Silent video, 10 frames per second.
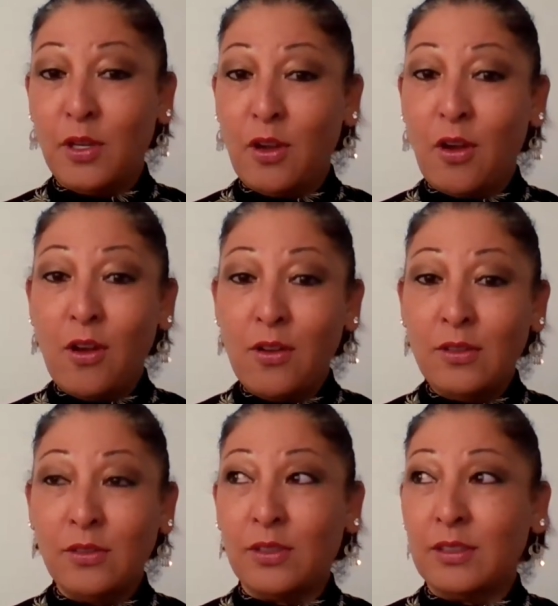me a
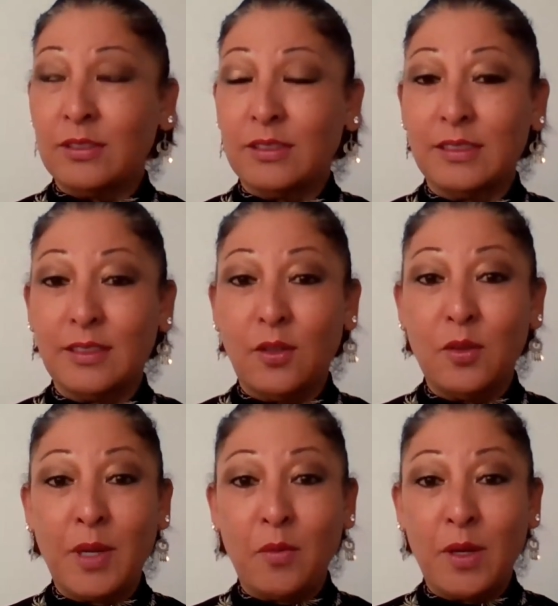call or go to
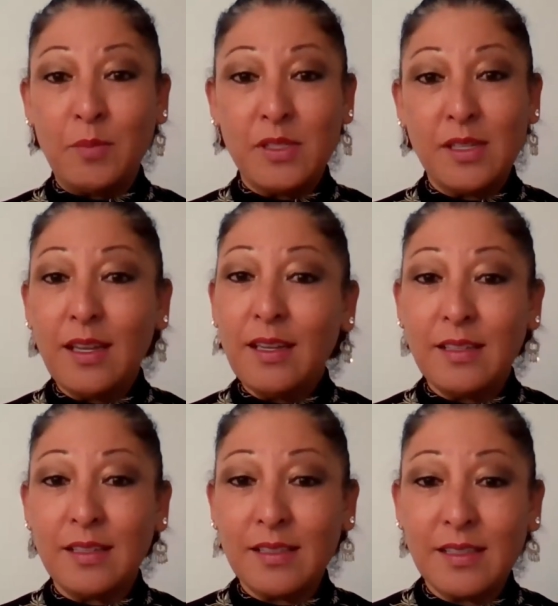my
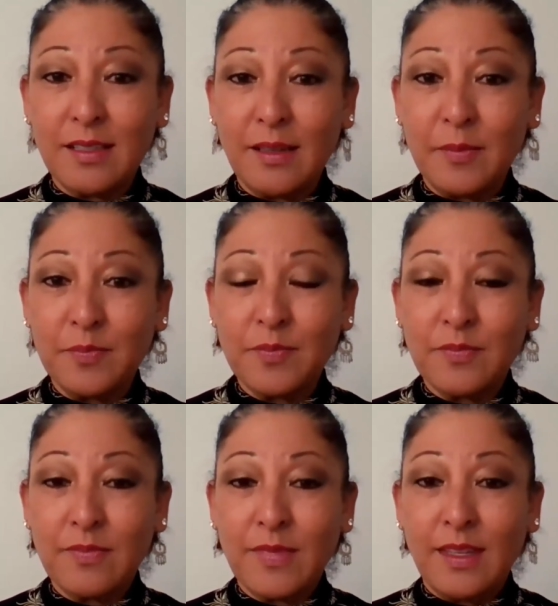website. It's
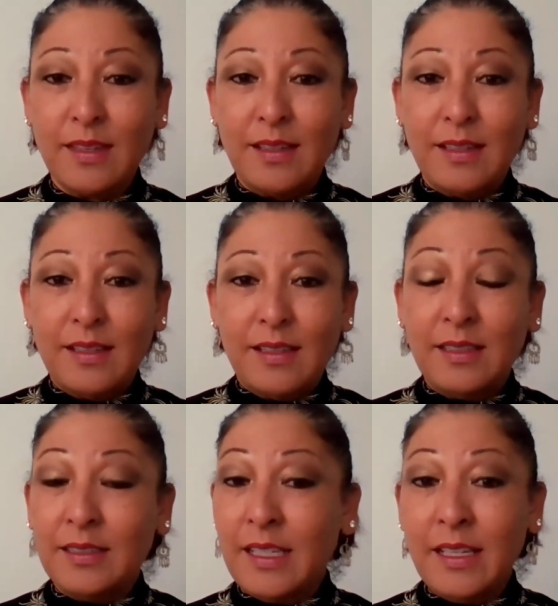
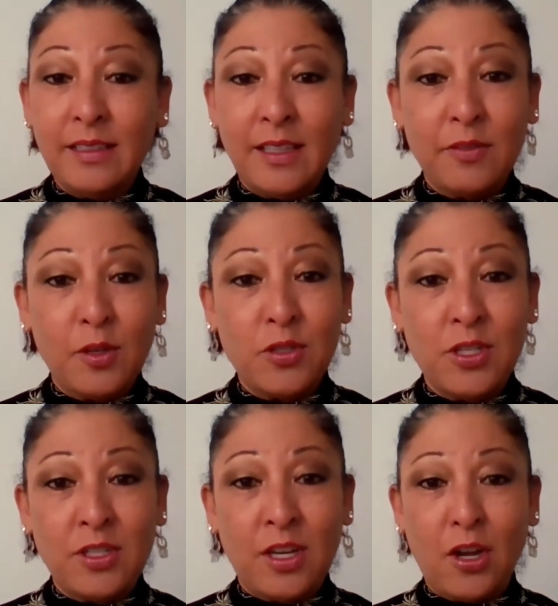
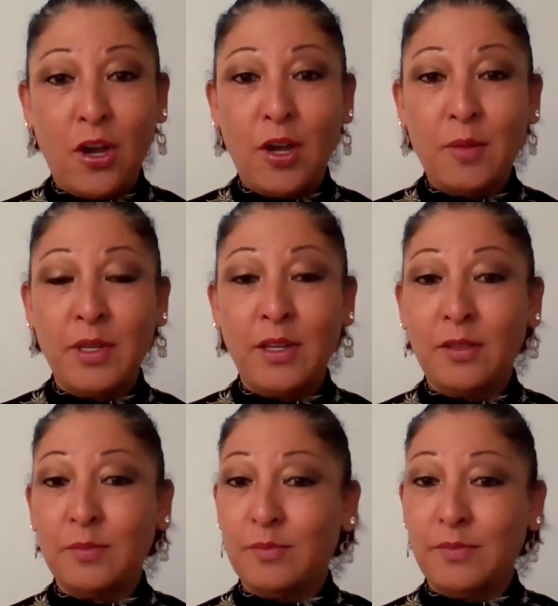alenialifecoaching.com, and
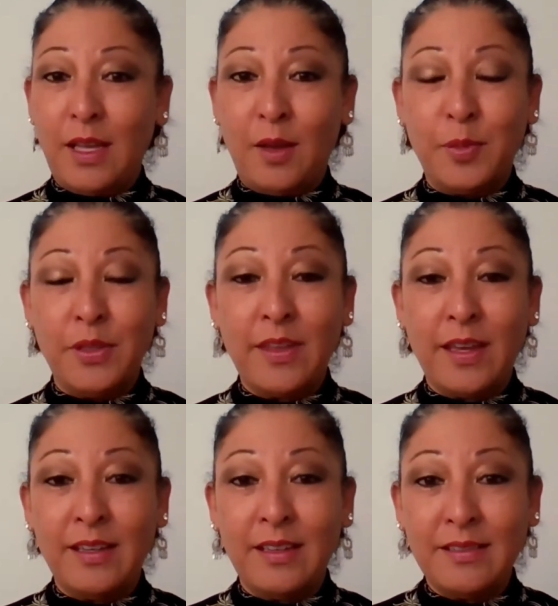I'll put
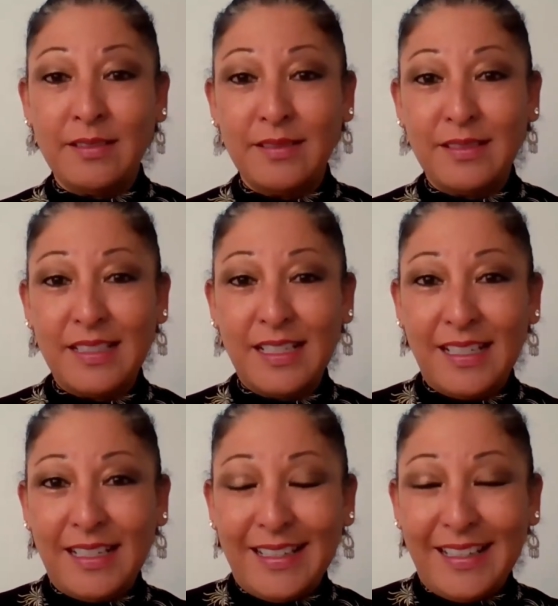that in
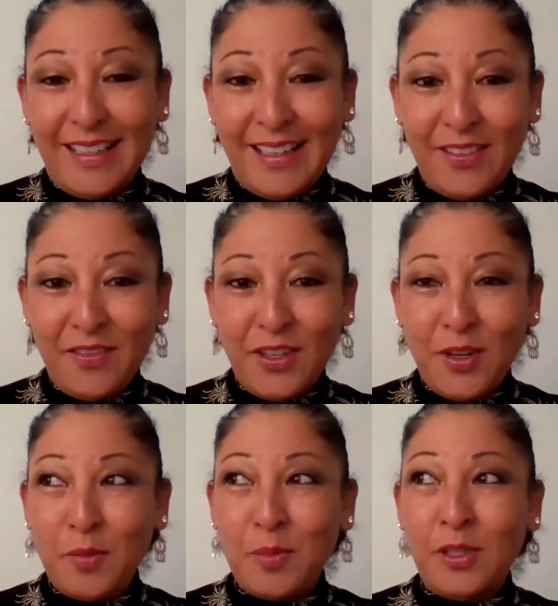the
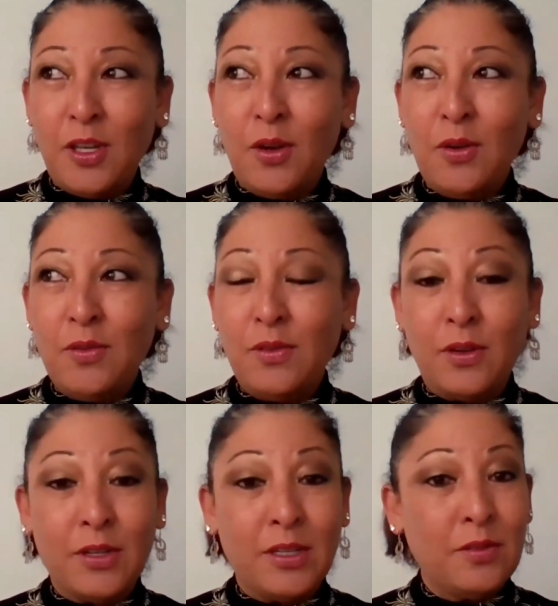video below,
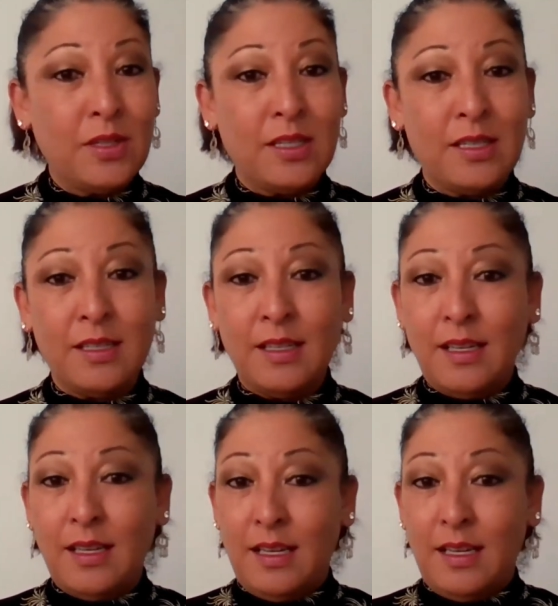or you can